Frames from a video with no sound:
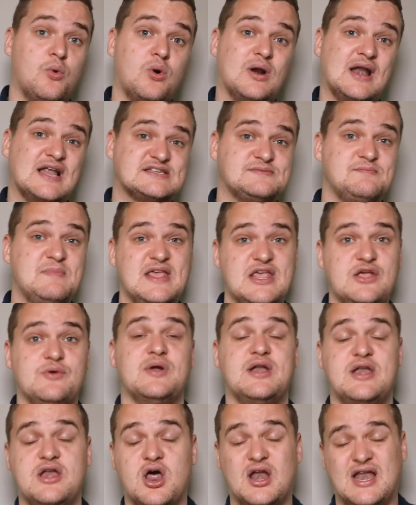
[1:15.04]
well, let's meet
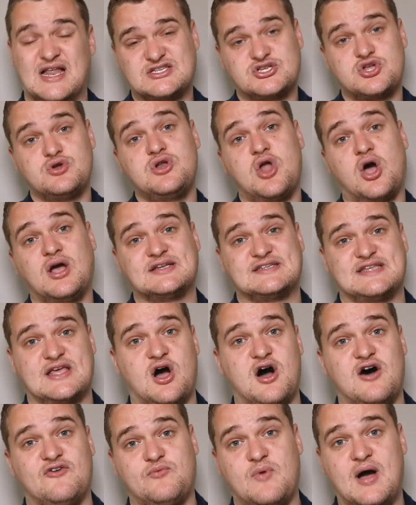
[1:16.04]
you at, let's do 90
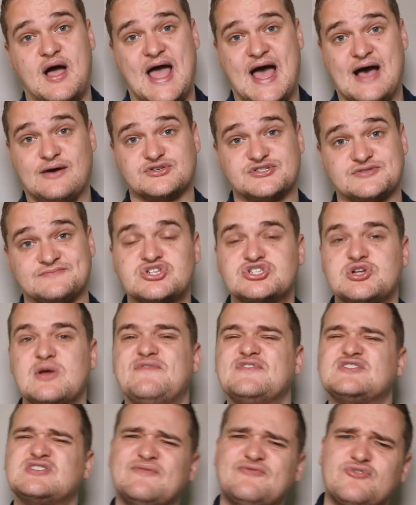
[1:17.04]
halfway house. So
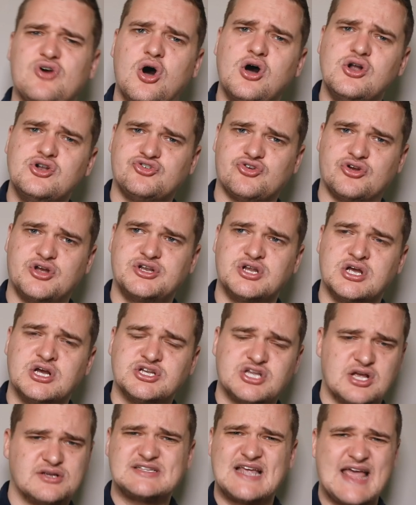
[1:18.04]
if it's on for
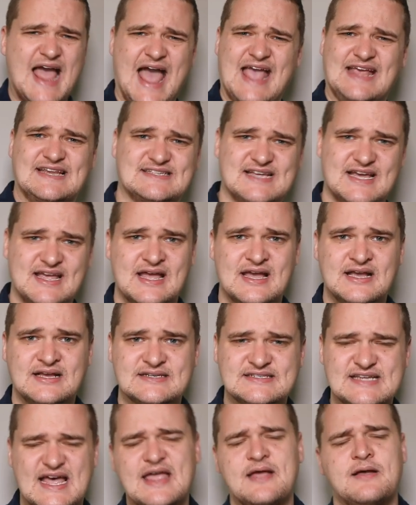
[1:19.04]
100, don't say 80,
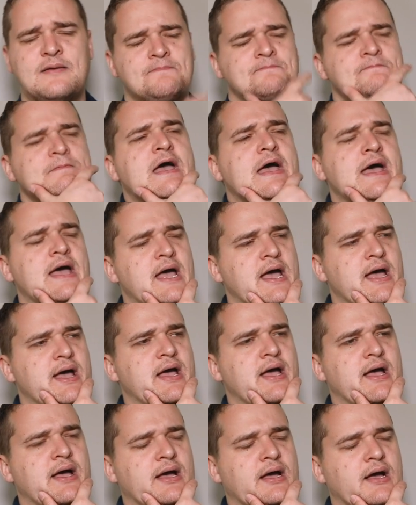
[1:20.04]
say,
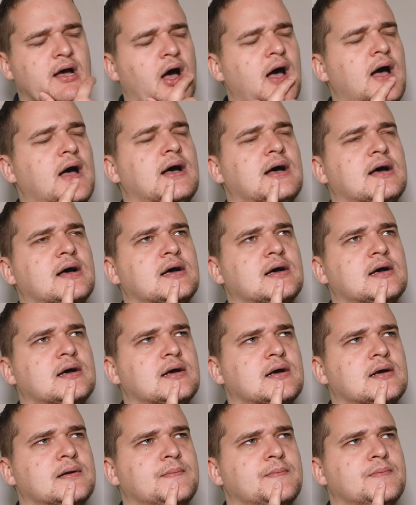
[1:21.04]

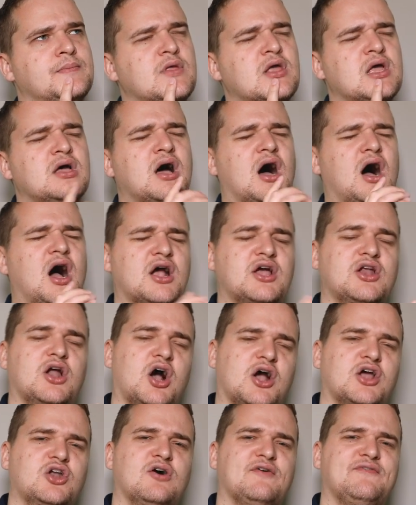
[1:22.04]
I
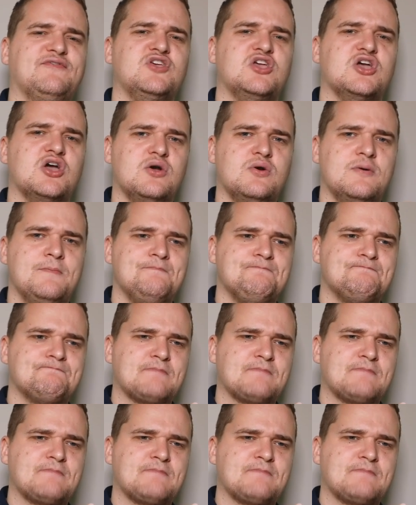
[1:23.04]
can offer you